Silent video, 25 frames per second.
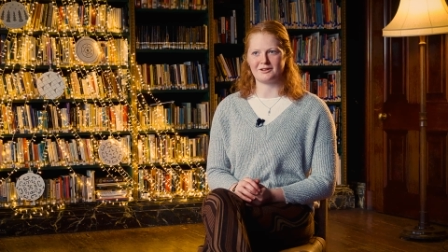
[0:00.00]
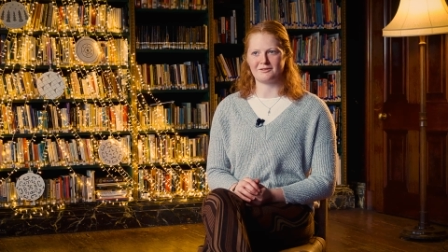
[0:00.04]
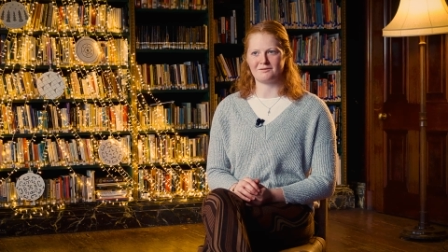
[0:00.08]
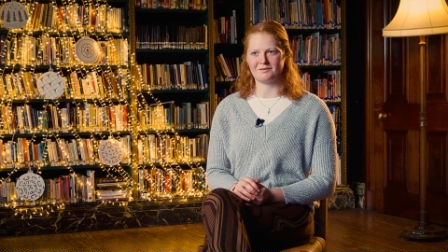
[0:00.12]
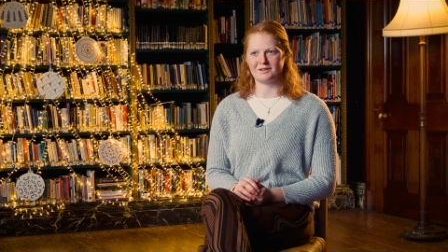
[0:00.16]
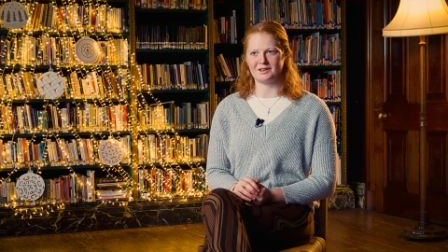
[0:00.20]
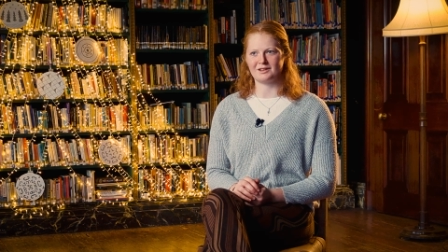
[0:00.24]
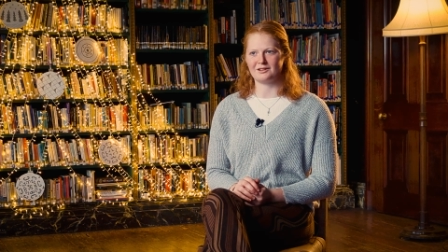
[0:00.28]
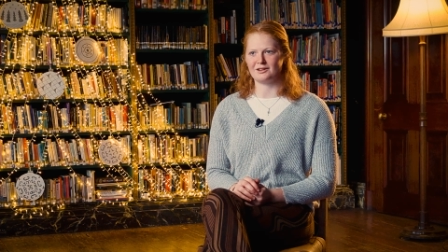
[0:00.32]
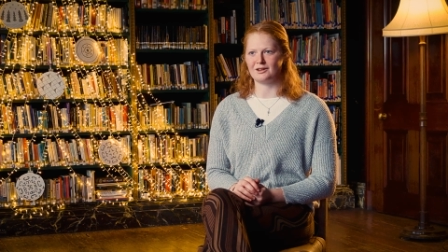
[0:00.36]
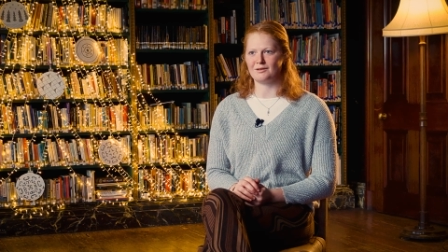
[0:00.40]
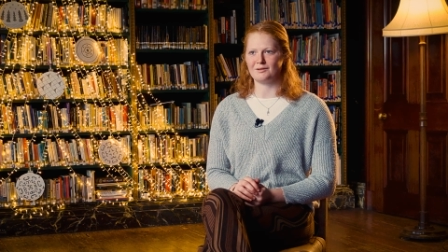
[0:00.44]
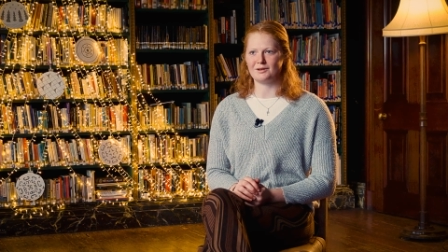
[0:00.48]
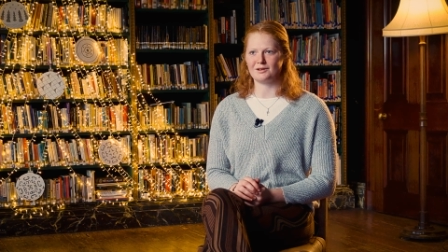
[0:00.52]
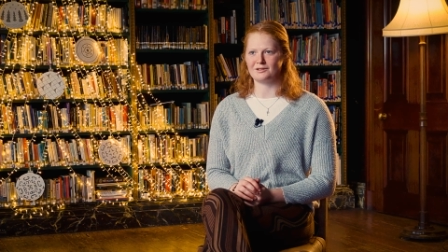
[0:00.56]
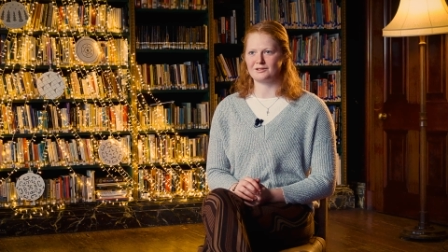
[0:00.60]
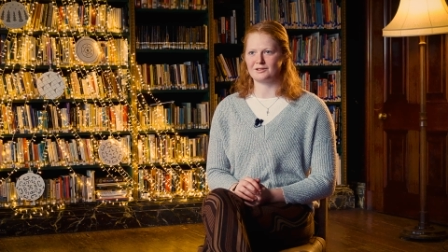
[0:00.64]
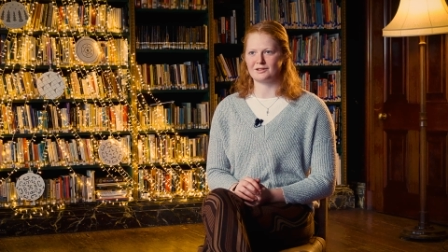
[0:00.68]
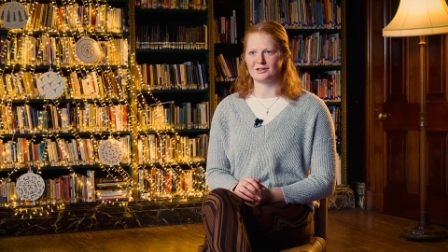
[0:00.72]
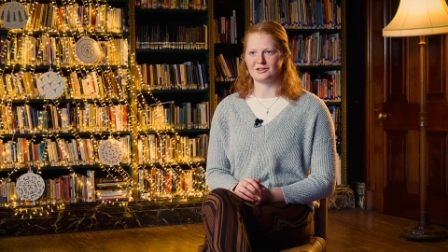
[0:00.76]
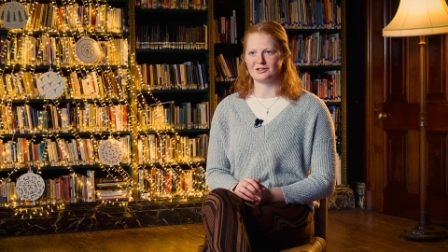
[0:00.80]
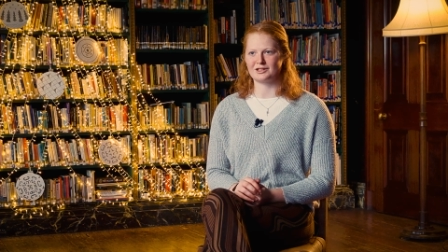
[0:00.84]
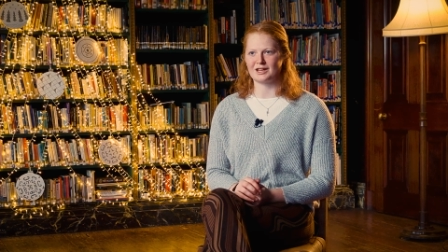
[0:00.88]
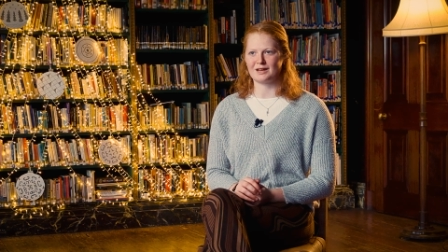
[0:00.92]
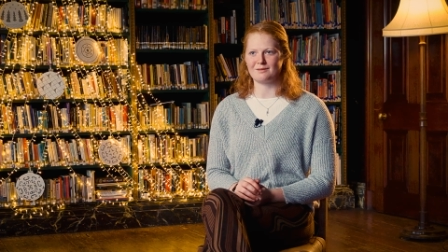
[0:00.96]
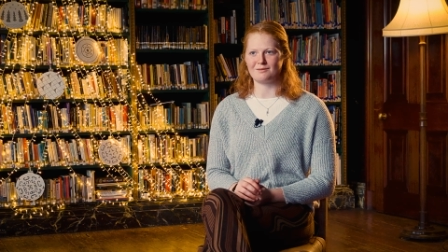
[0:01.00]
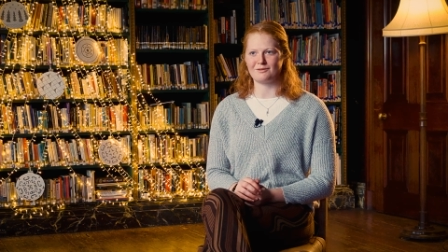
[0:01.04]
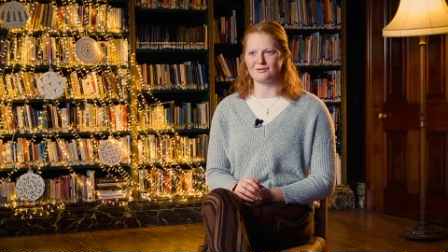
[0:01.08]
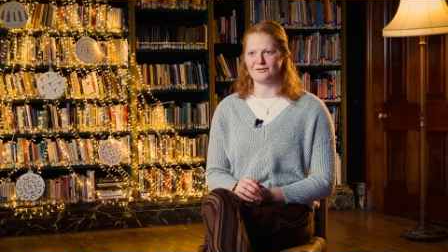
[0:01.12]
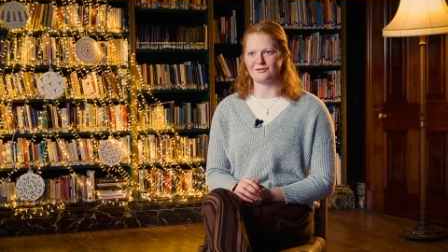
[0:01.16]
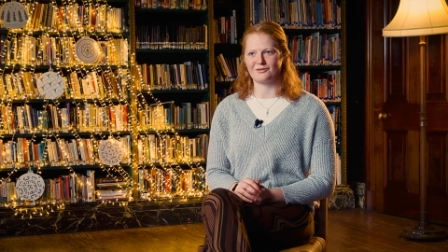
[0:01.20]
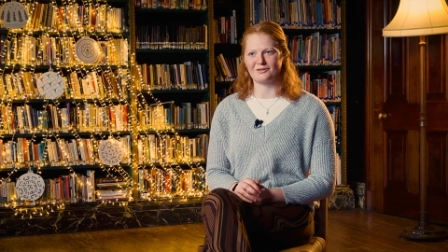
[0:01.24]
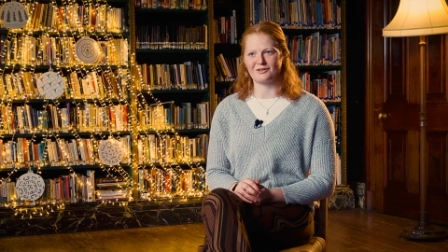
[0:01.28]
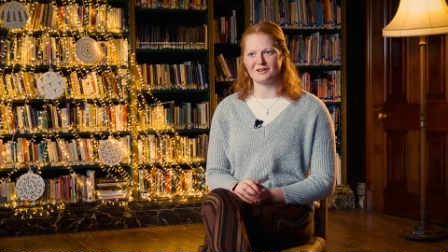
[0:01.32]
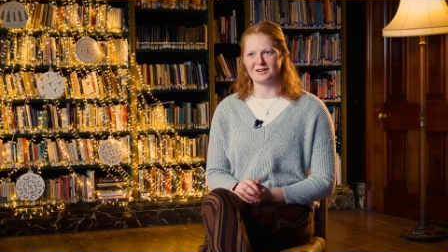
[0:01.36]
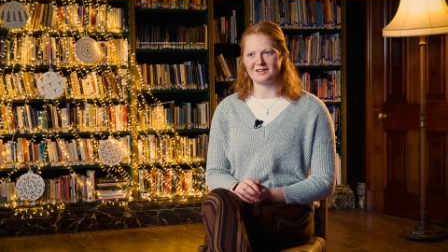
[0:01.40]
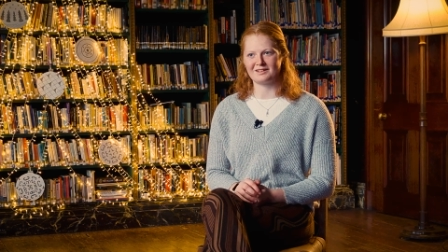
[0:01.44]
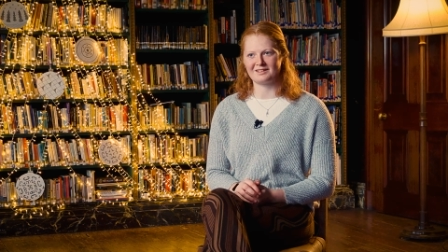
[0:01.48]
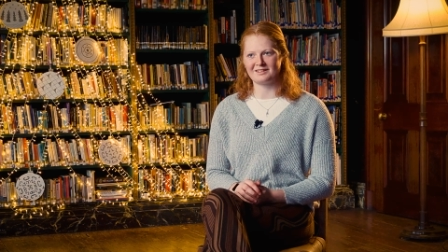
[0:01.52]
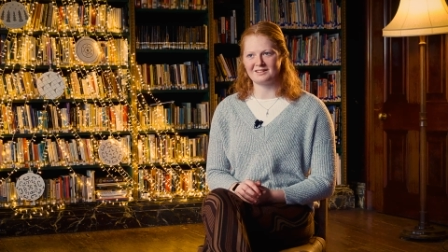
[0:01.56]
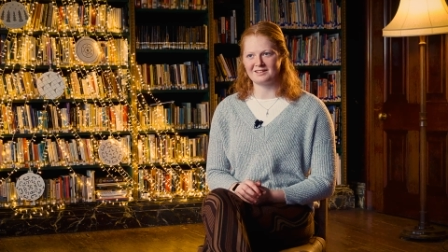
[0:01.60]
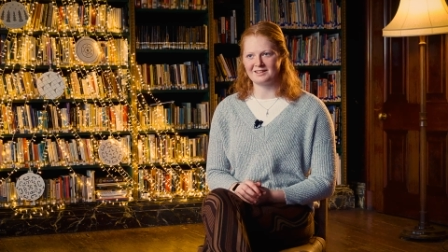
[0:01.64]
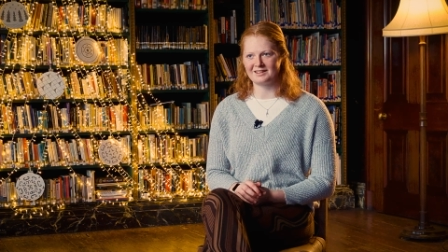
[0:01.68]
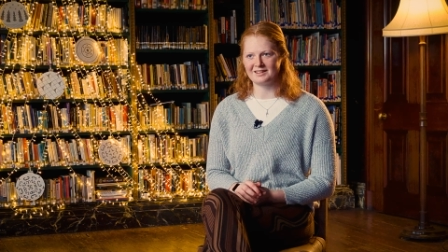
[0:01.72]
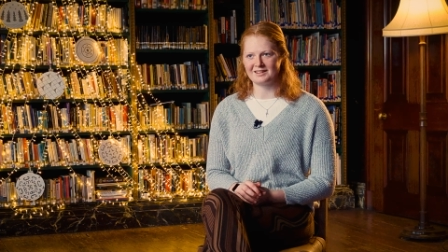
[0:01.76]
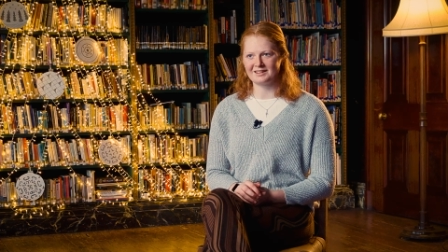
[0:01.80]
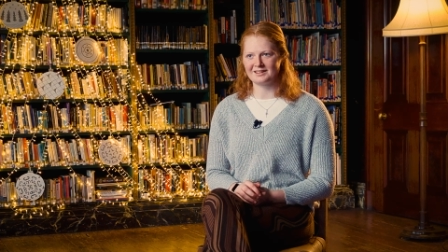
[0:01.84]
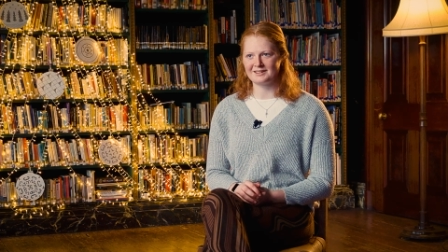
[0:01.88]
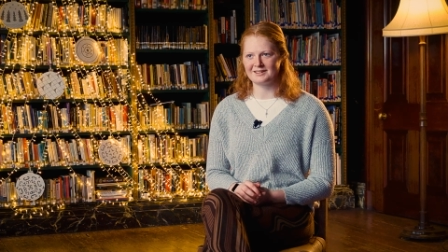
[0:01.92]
to, and nobody's going to shame you for it.